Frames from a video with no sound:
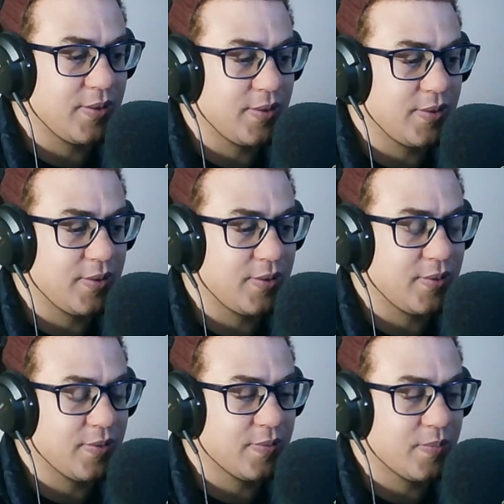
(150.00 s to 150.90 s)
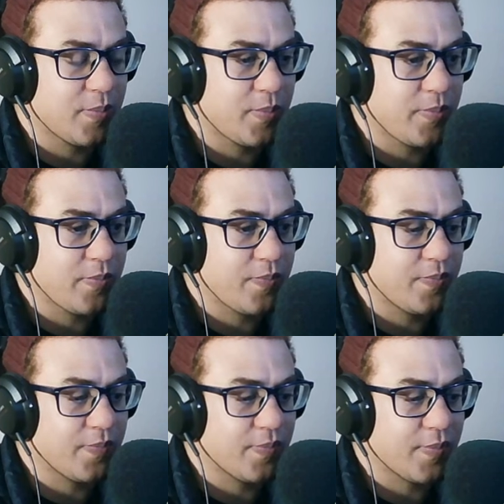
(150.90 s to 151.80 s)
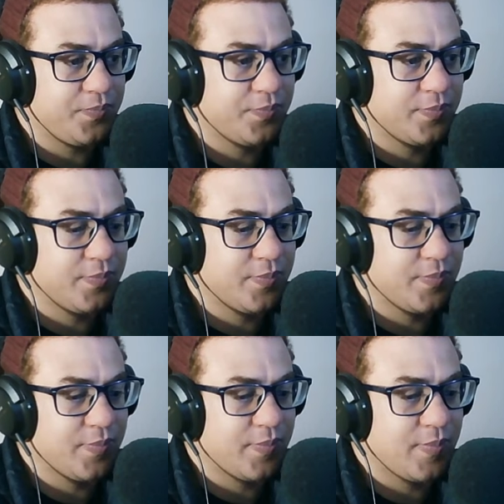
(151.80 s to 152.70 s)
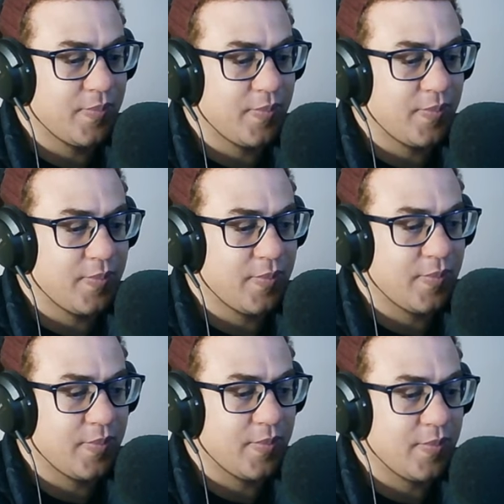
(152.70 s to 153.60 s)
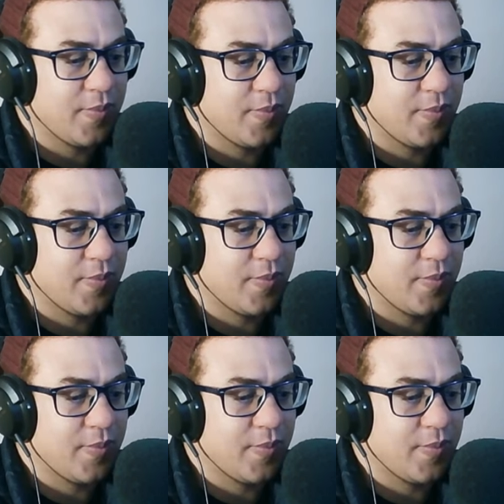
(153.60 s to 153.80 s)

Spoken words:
(silence)